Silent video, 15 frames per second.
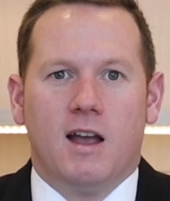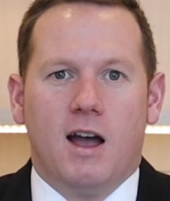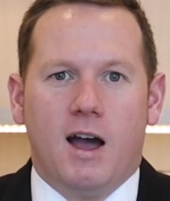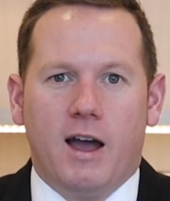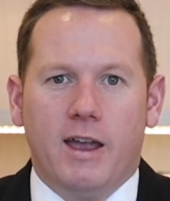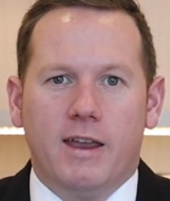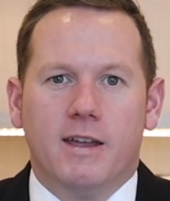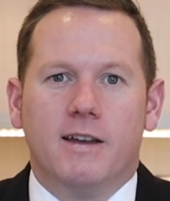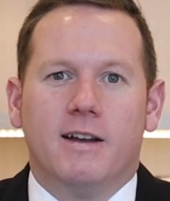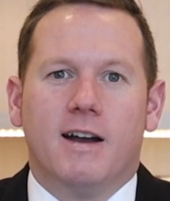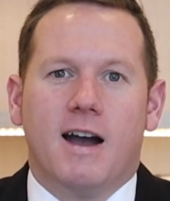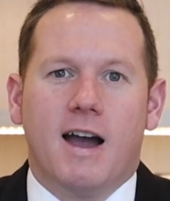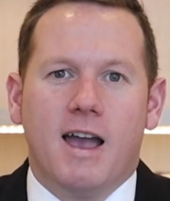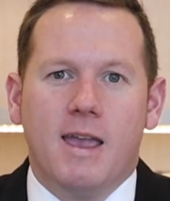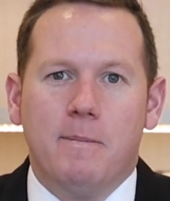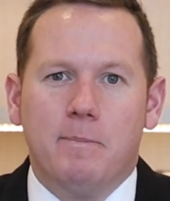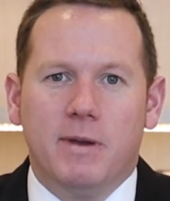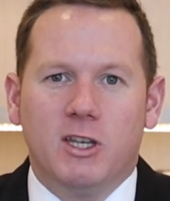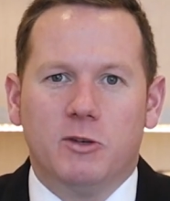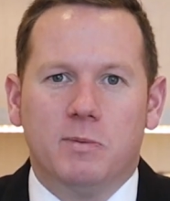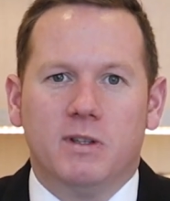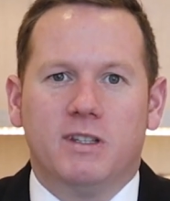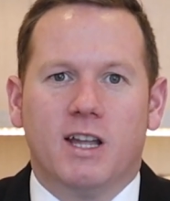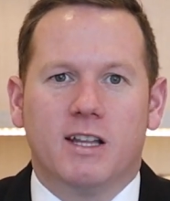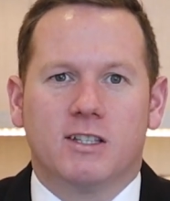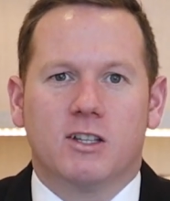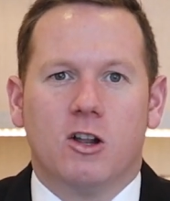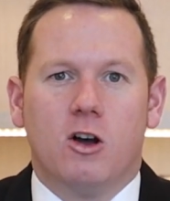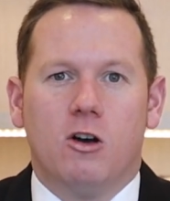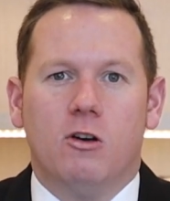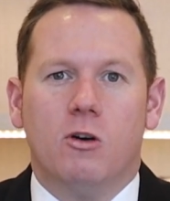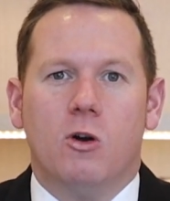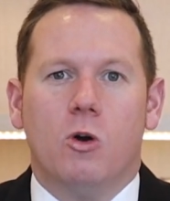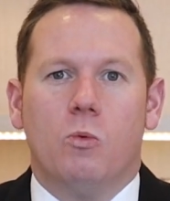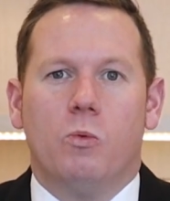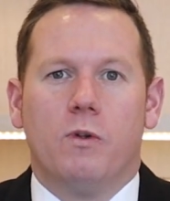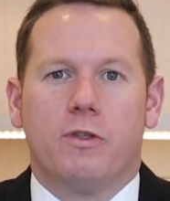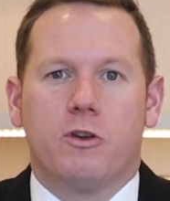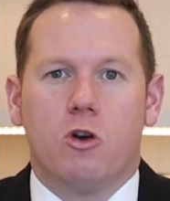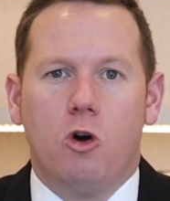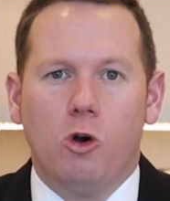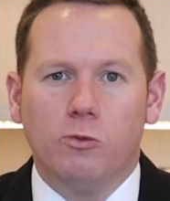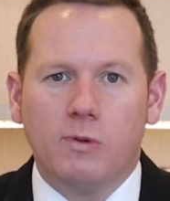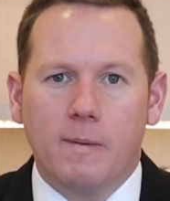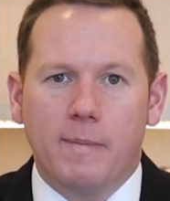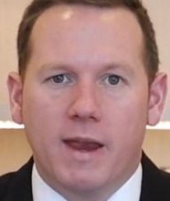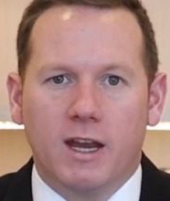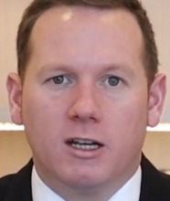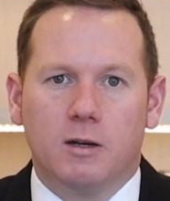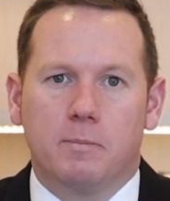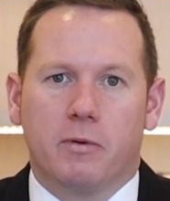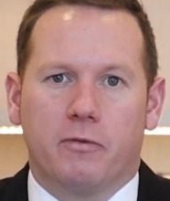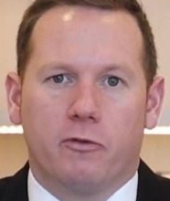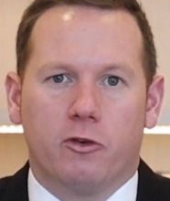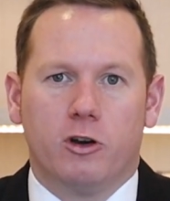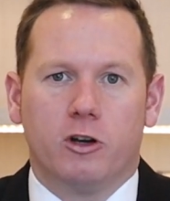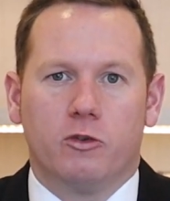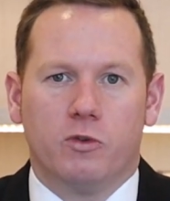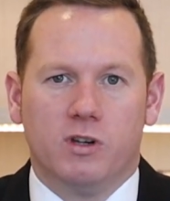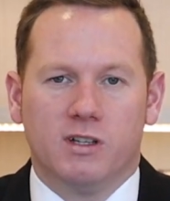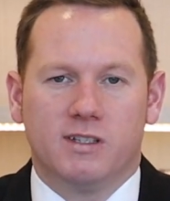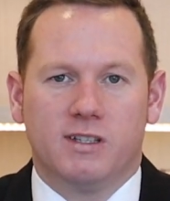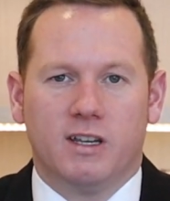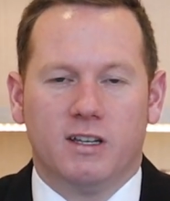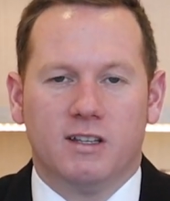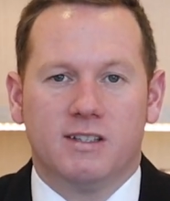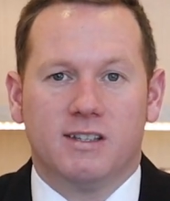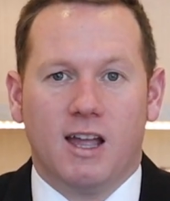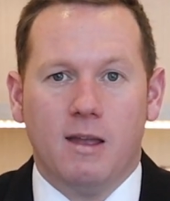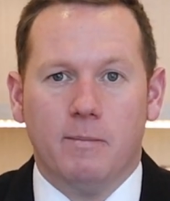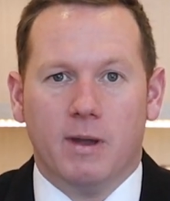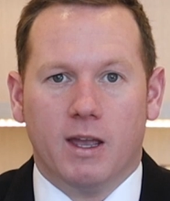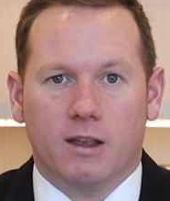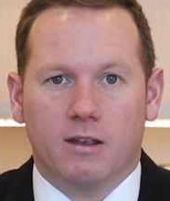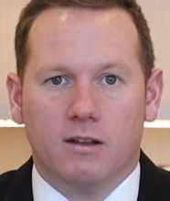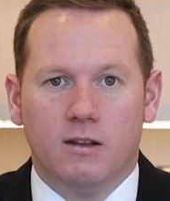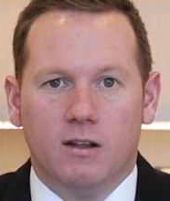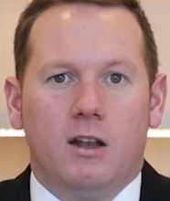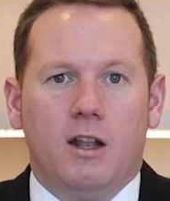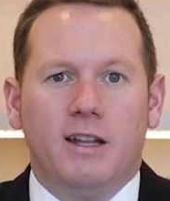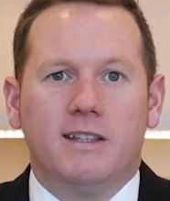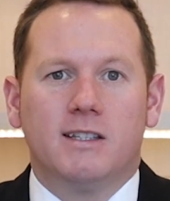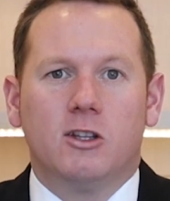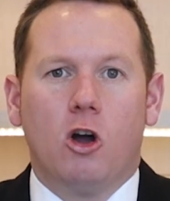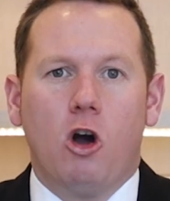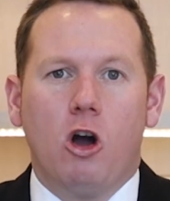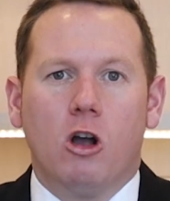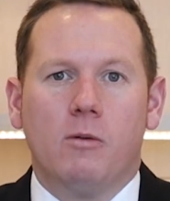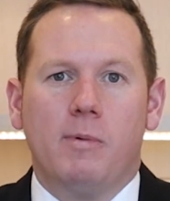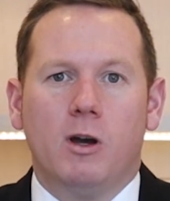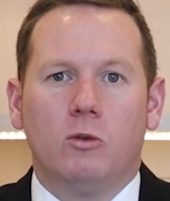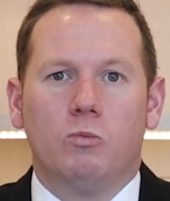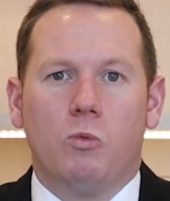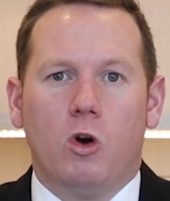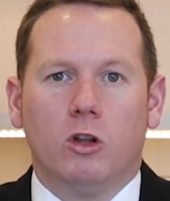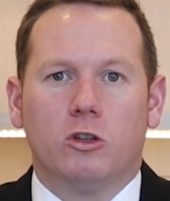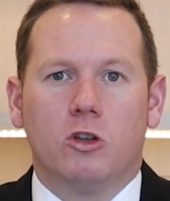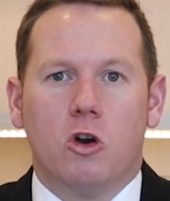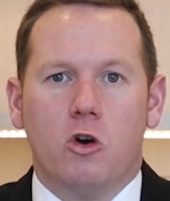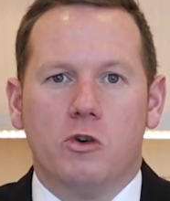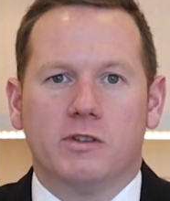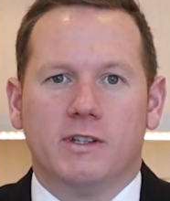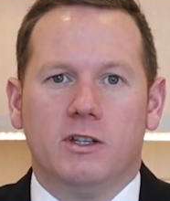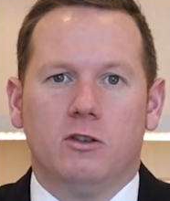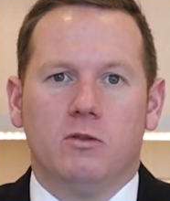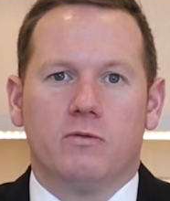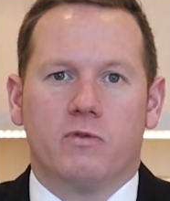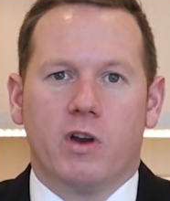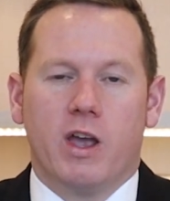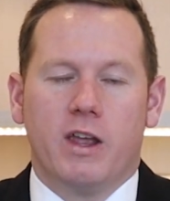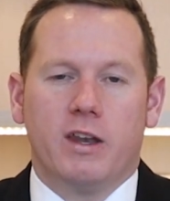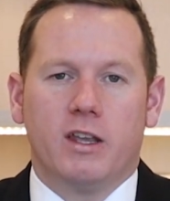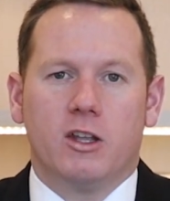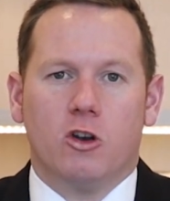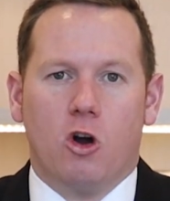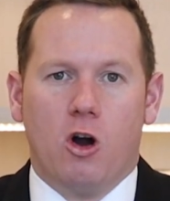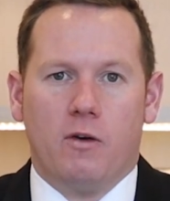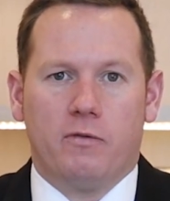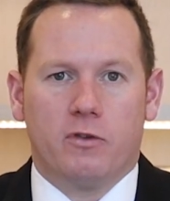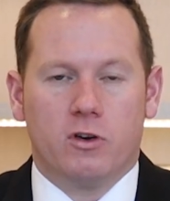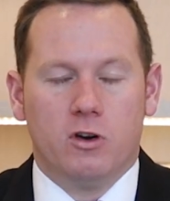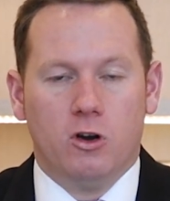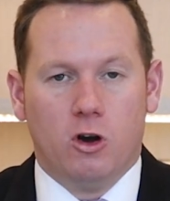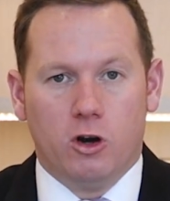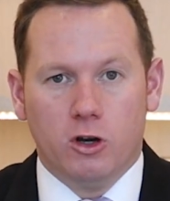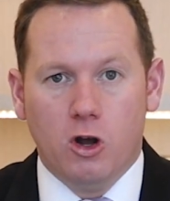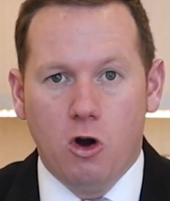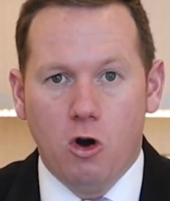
Hi, I am Benjamin Tetzlaw with Coldwell Banker Preferred Real Estate in Steinbach. Let's talk about what goes into writing an offer on a